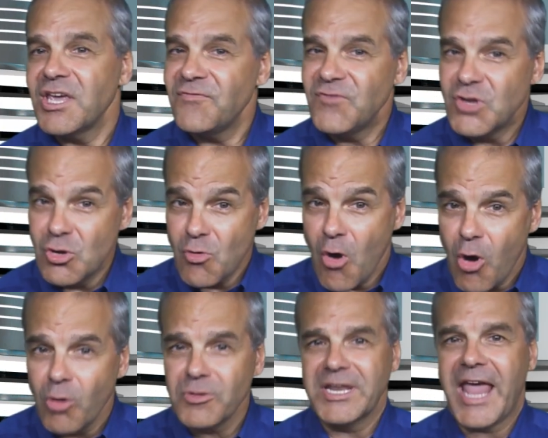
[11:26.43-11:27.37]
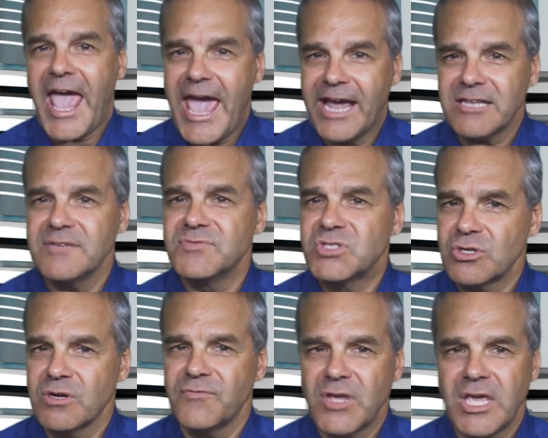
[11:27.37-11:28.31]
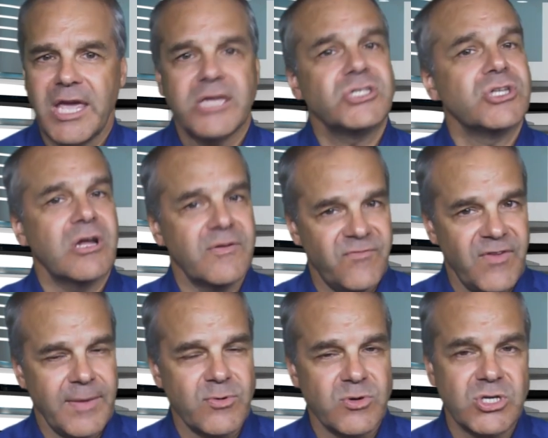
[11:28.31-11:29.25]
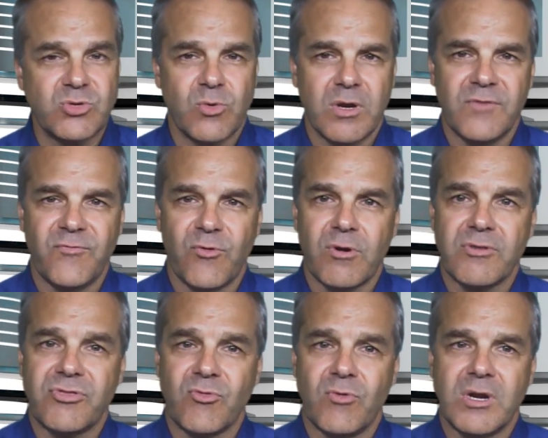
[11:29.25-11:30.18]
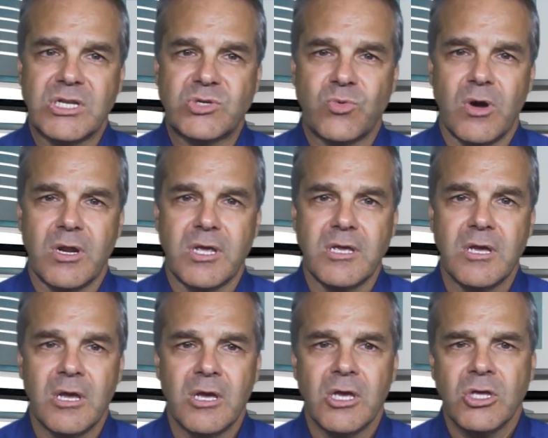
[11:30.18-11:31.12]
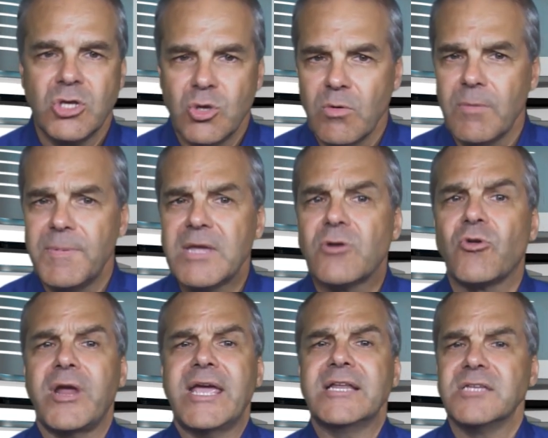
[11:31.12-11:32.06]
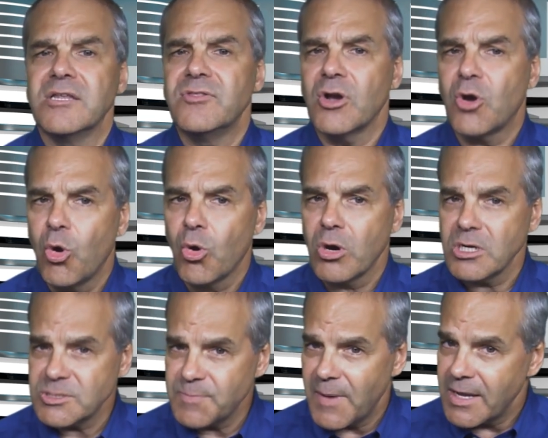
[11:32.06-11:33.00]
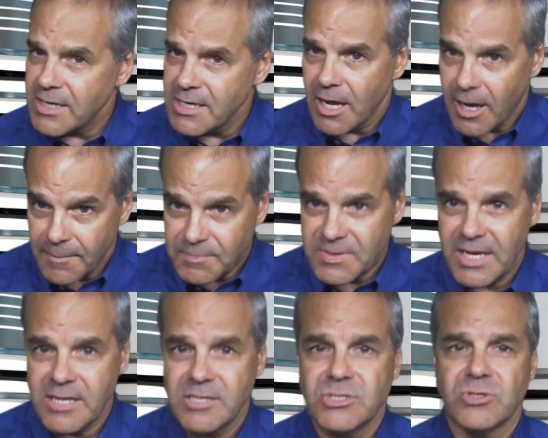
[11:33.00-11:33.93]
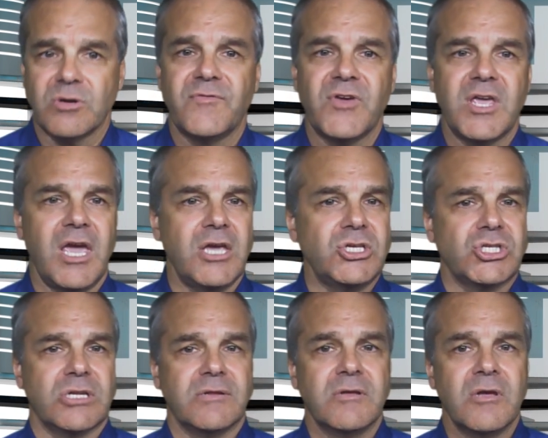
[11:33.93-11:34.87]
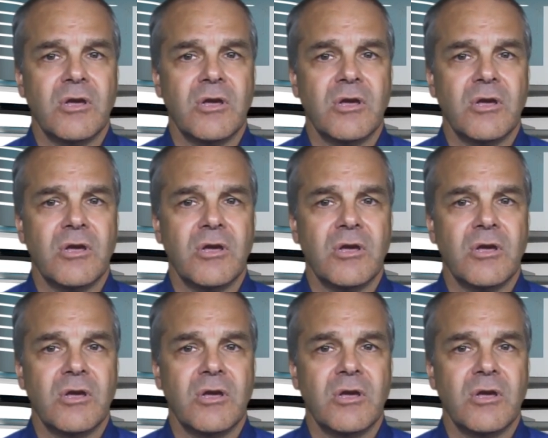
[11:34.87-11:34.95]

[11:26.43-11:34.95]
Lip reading: If you hold an active certification on February 24th, 2020, you will be granted the corresponding updated certification.